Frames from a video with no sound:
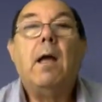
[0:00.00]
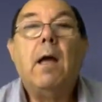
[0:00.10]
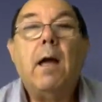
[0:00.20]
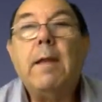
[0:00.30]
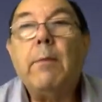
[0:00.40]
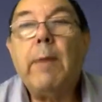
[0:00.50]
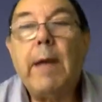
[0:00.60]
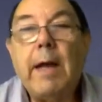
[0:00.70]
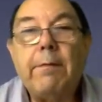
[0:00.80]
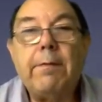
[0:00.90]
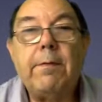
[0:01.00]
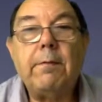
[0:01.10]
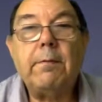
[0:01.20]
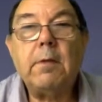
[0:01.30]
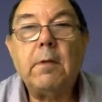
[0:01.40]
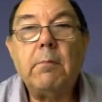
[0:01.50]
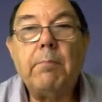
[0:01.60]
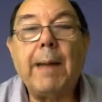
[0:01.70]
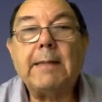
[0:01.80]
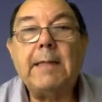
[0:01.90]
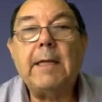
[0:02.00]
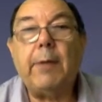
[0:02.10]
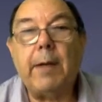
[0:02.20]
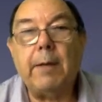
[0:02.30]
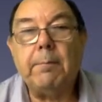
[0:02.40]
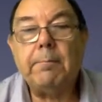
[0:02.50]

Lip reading: And then we have bacteria